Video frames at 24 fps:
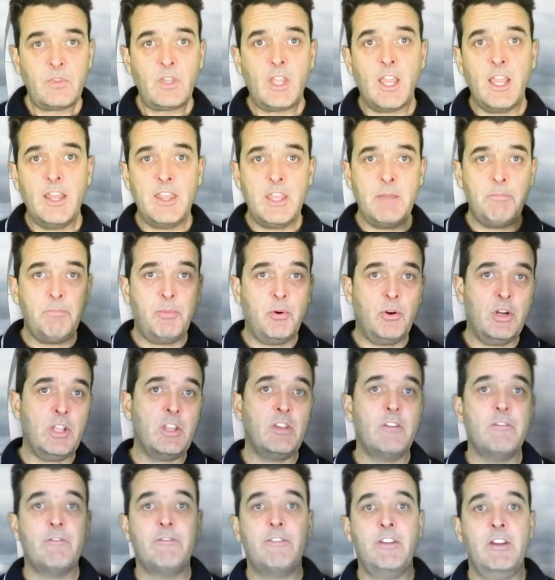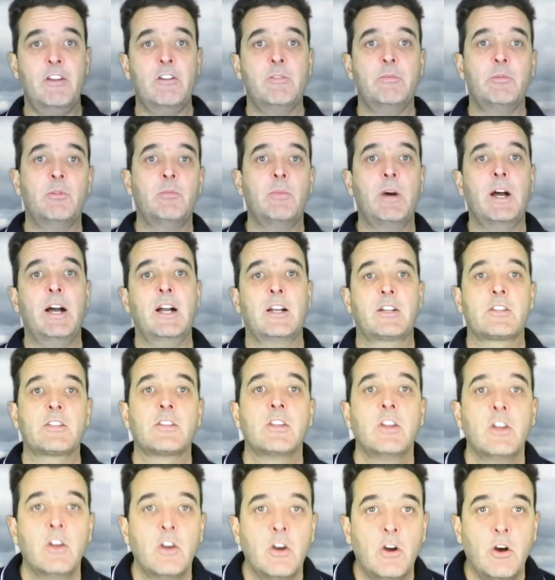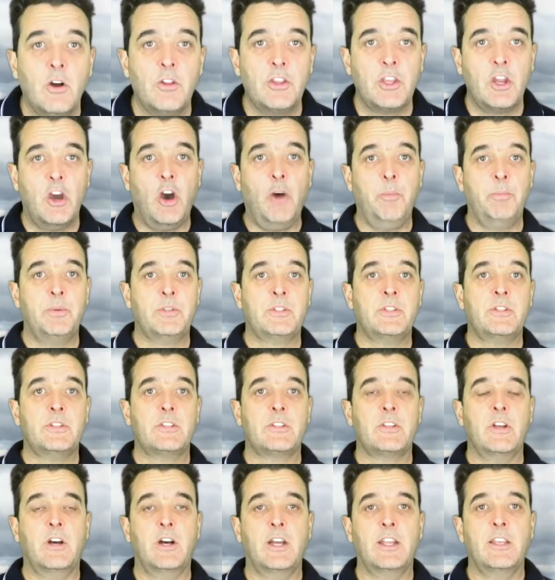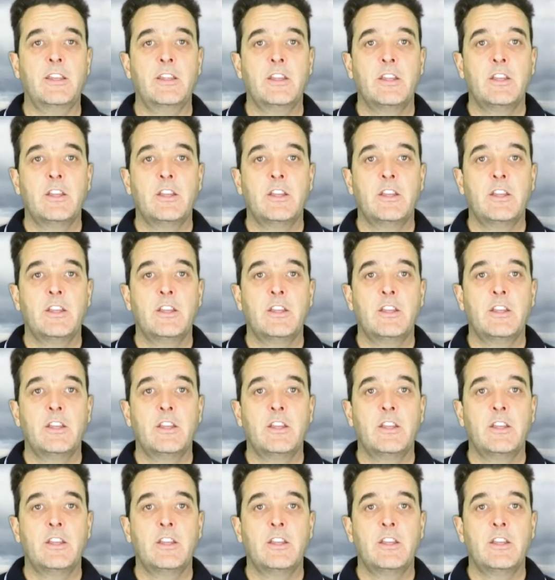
and then putting your variable marks on the opposite side.